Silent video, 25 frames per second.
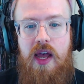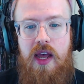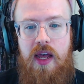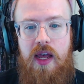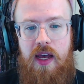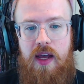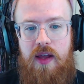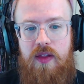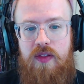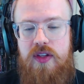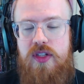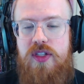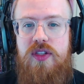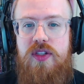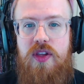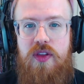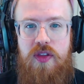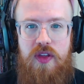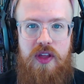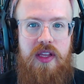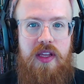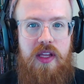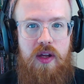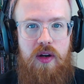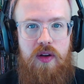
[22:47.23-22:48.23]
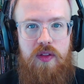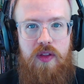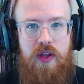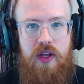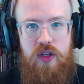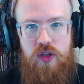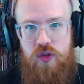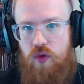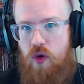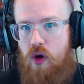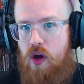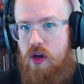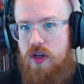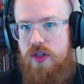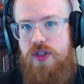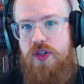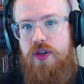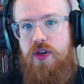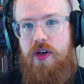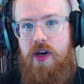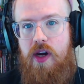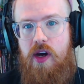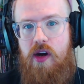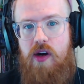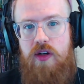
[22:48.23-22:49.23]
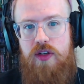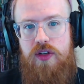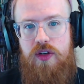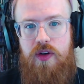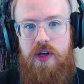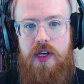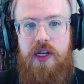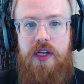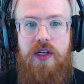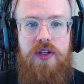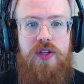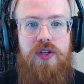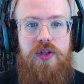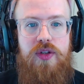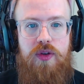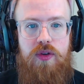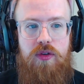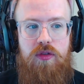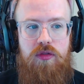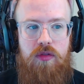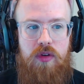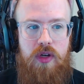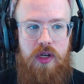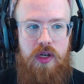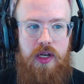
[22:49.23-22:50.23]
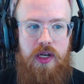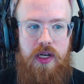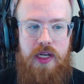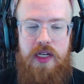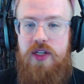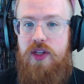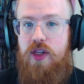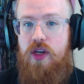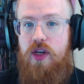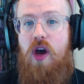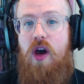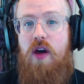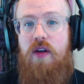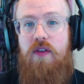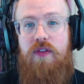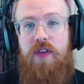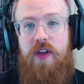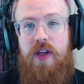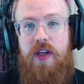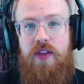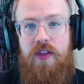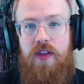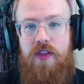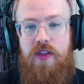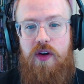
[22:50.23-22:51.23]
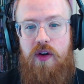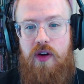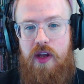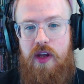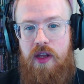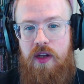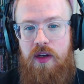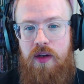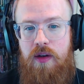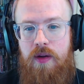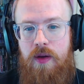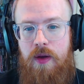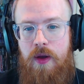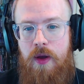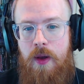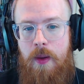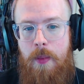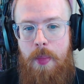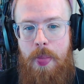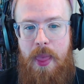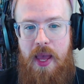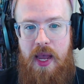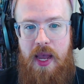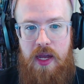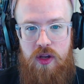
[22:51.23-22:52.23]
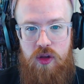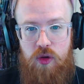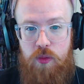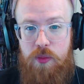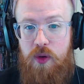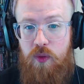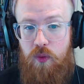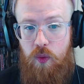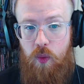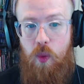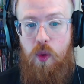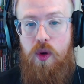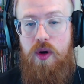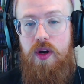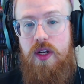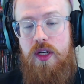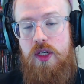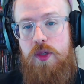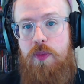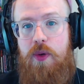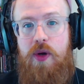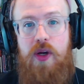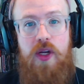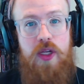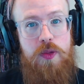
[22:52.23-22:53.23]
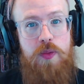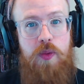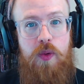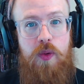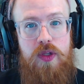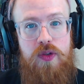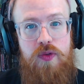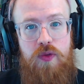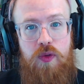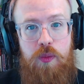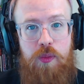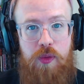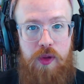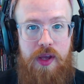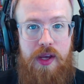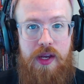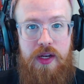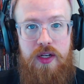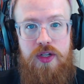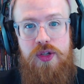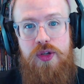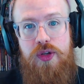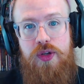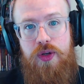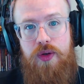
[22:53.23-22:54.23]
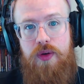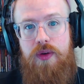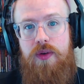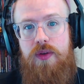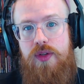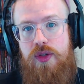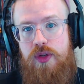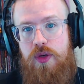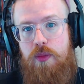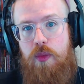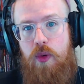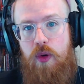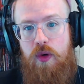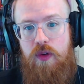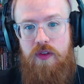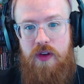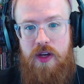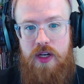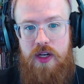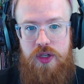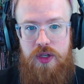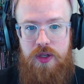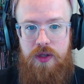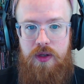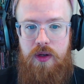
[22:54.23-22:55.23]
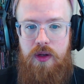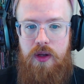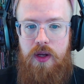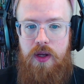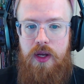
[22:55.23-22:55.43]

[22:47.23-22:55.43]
This is the thing that draws your character into the conflict that they're in. And you'll be rewarded experience points for playing to your motivation.